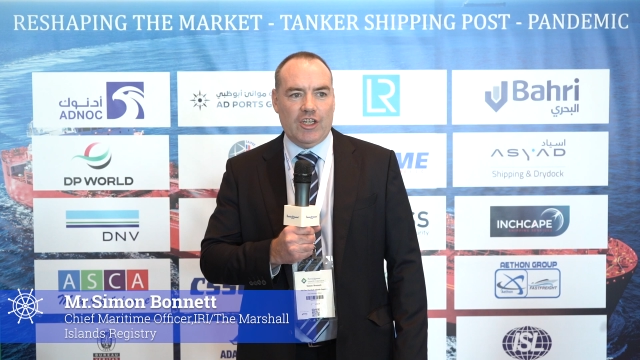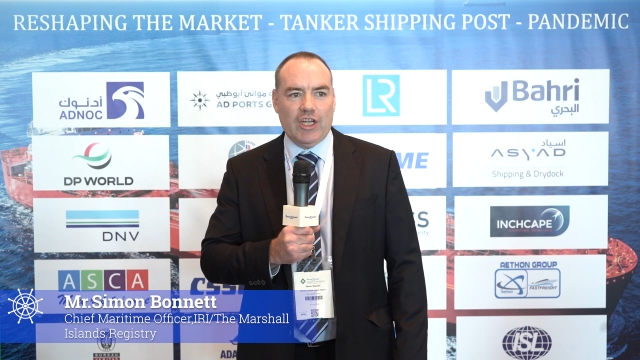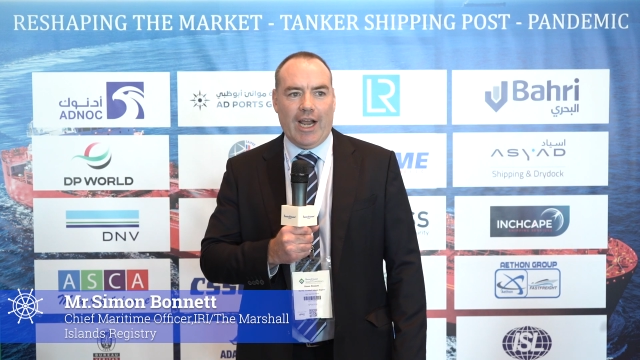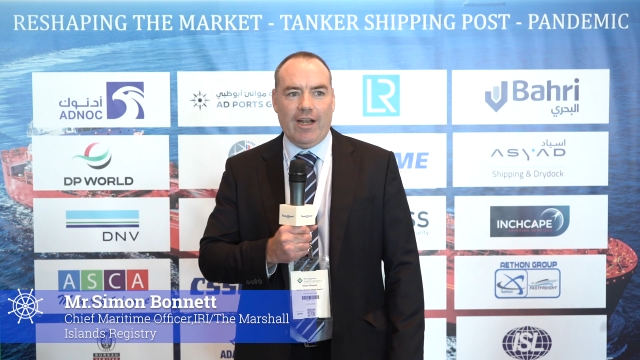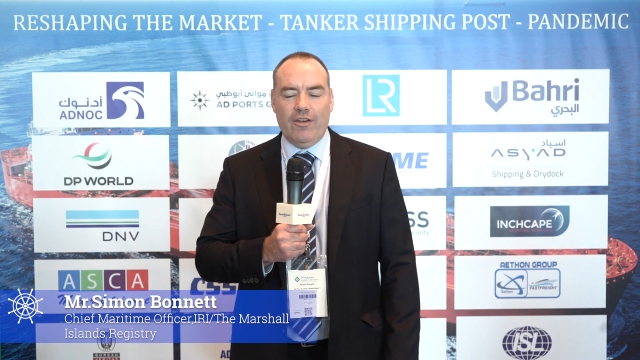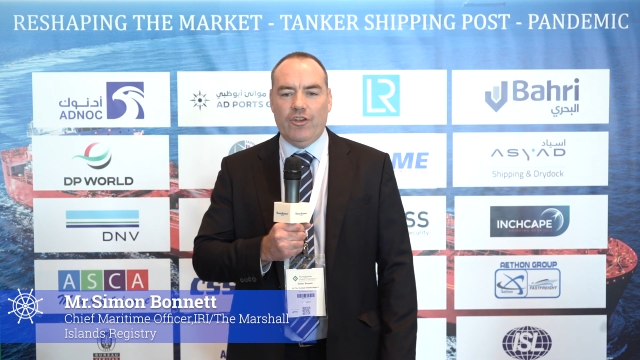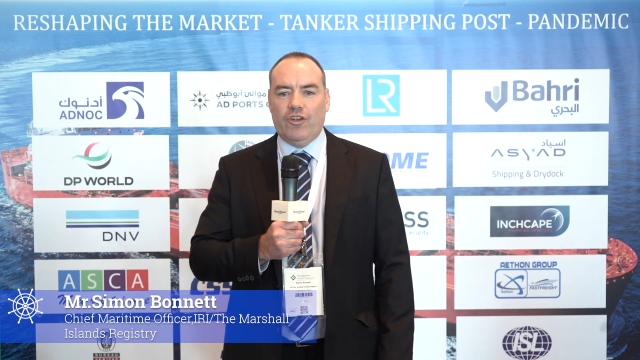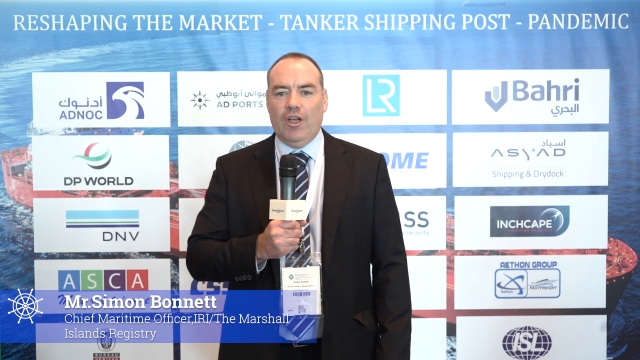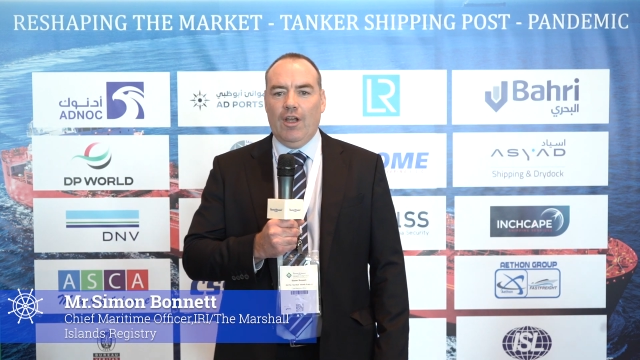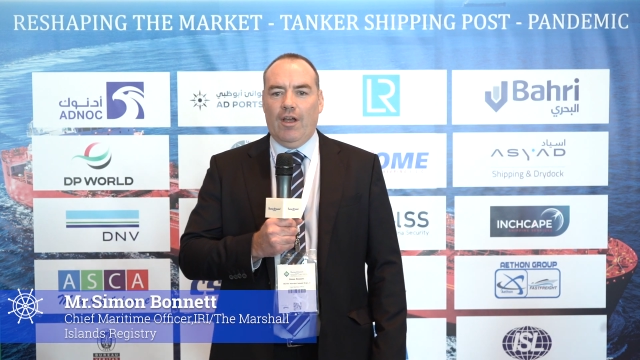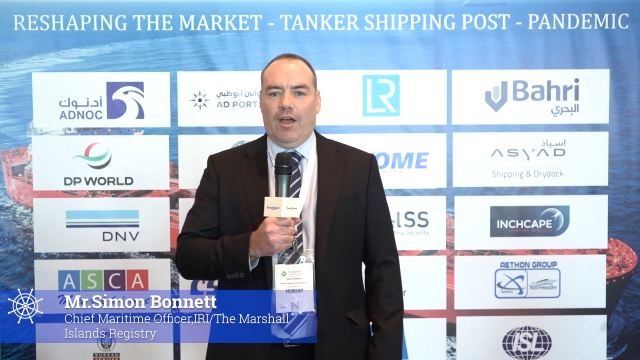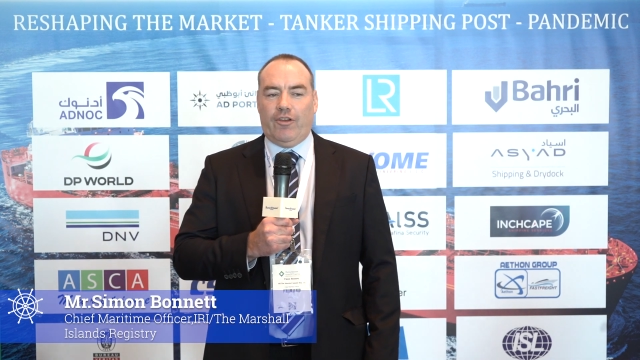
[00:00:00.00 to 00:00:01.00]
challenge,
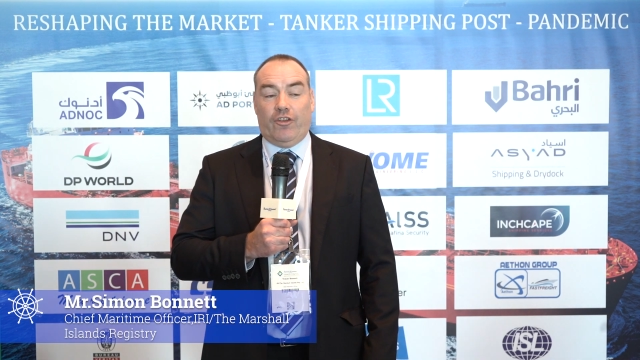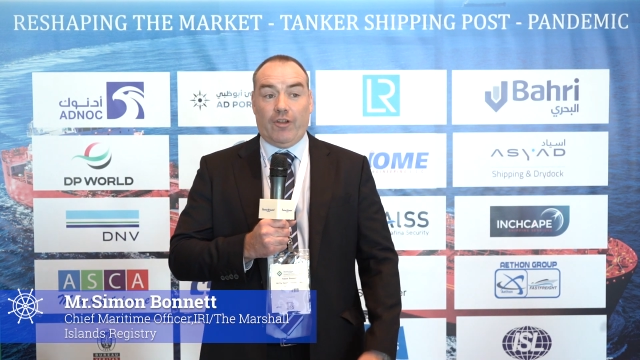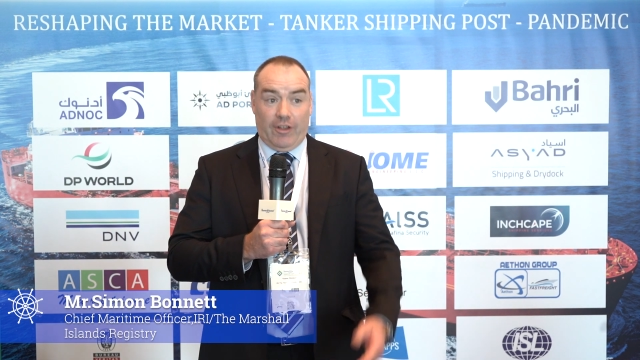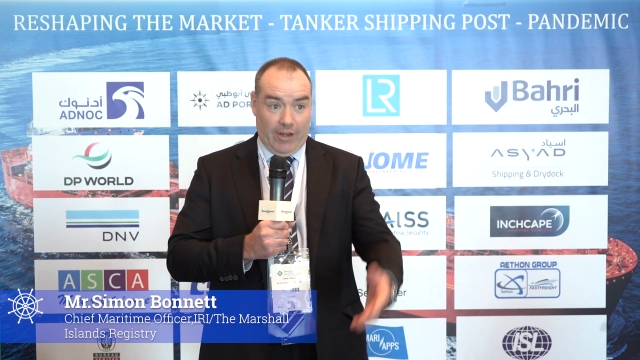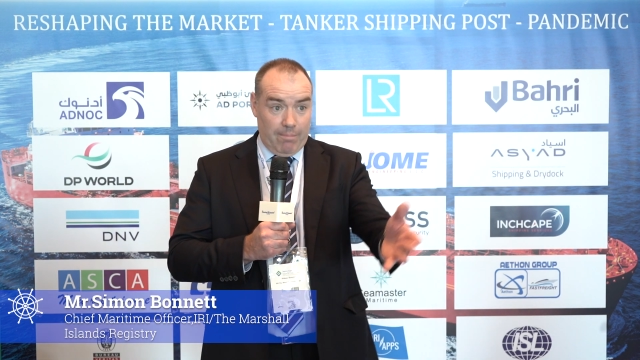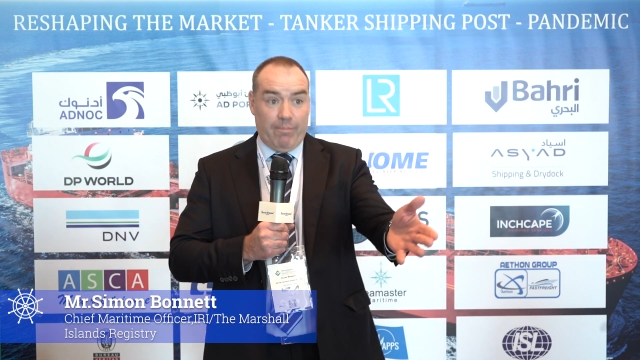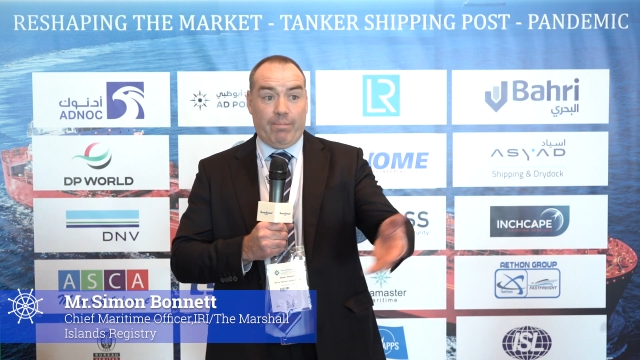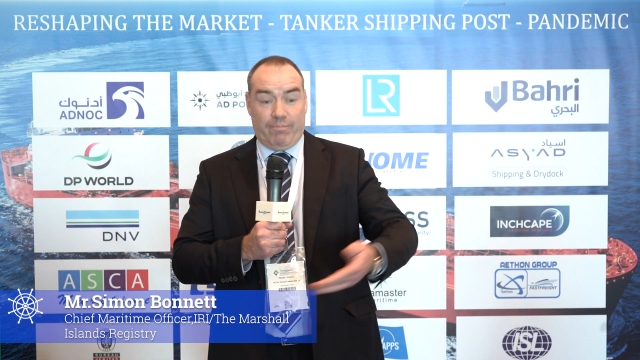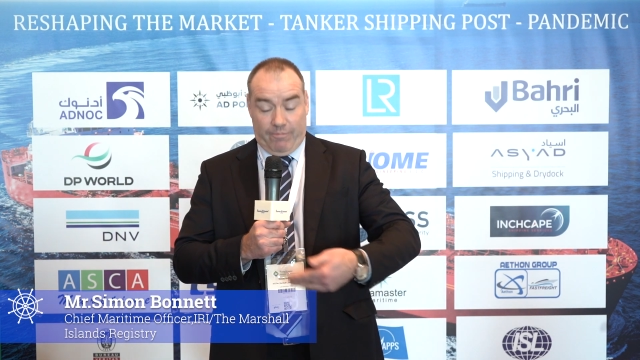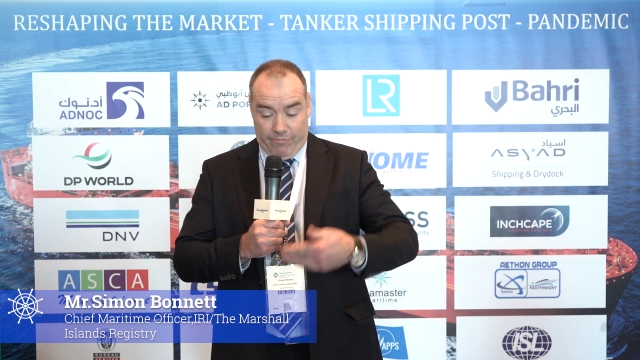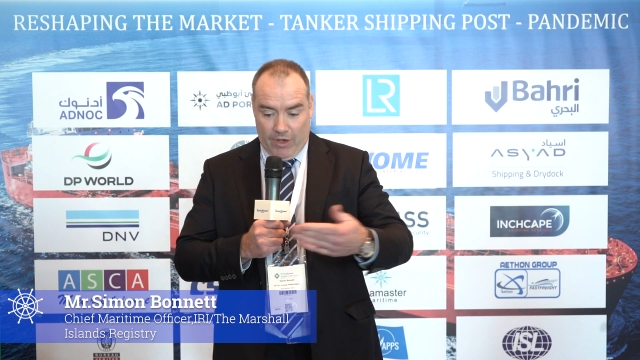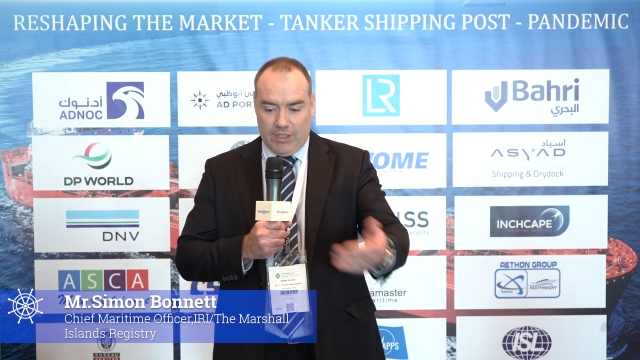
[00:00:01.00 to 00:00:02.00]
just to say,
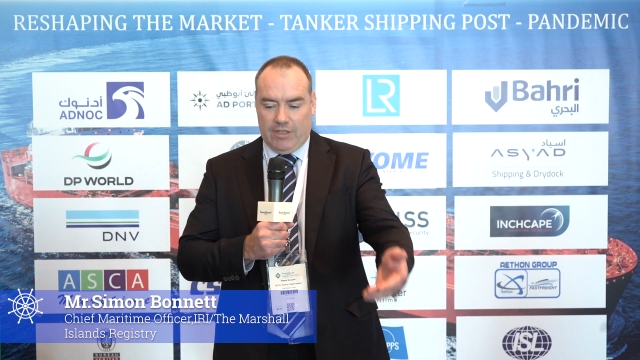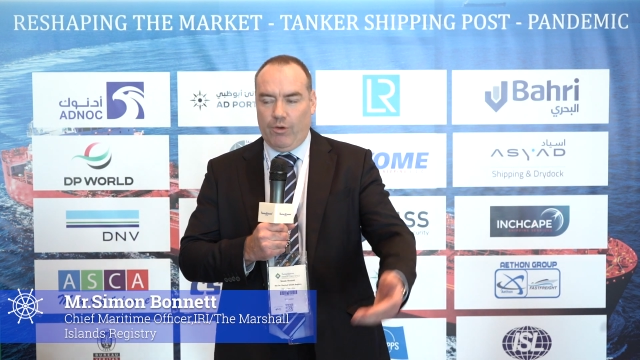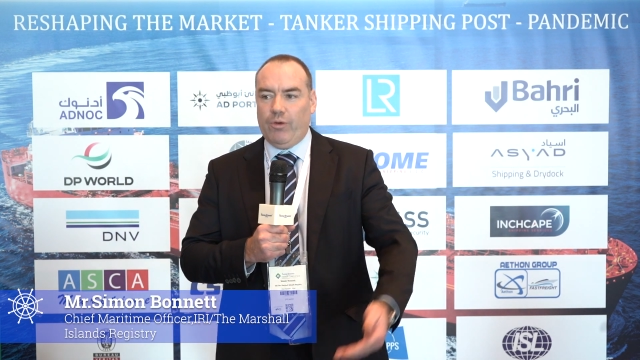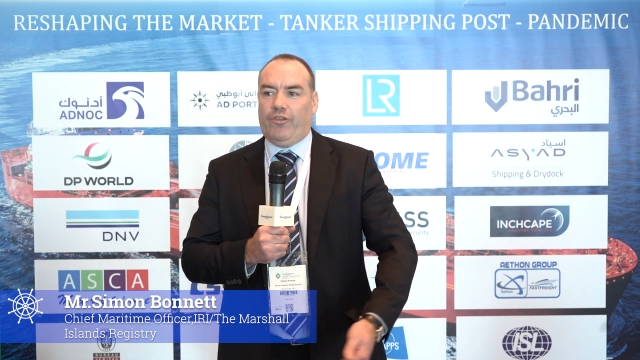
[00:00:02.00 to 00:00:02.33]
first of all,